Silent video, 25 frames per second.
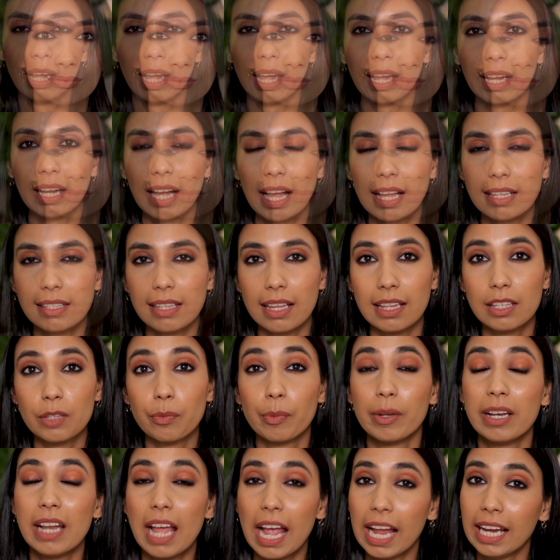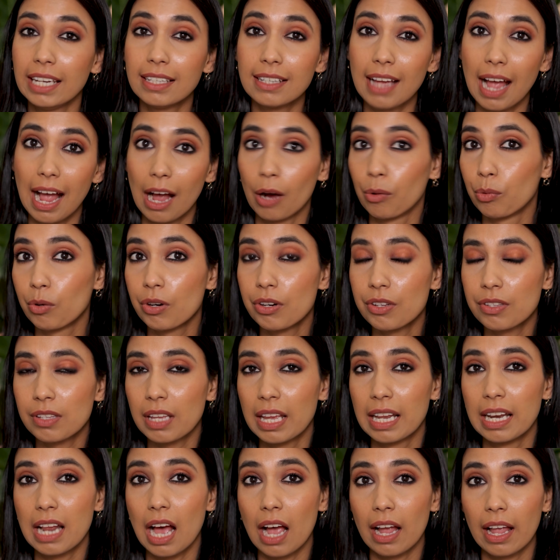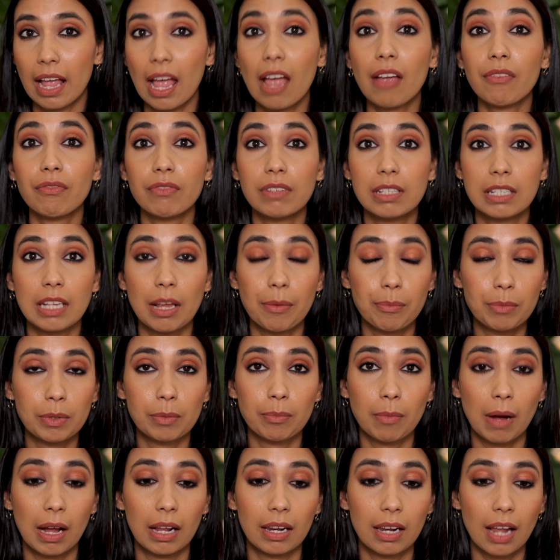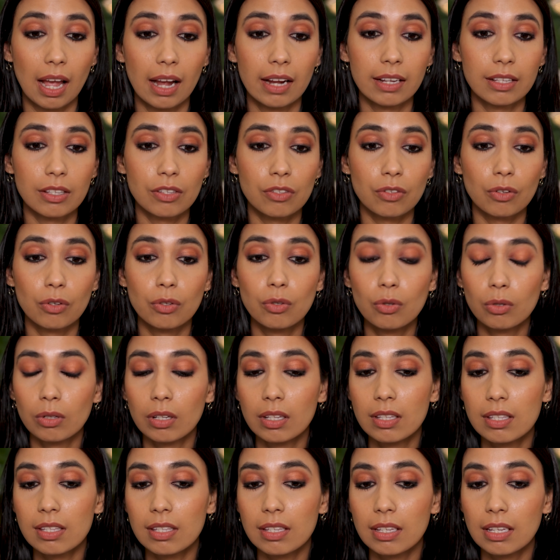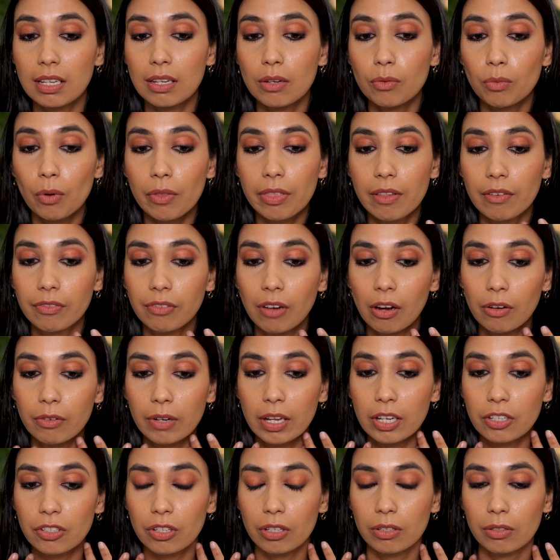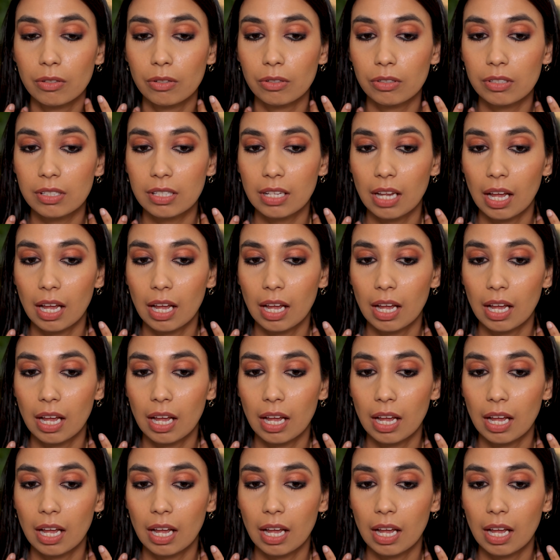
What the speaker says: Hey guys, it's been 8 hours and I have dimmed my lights so you can see what the foundation looks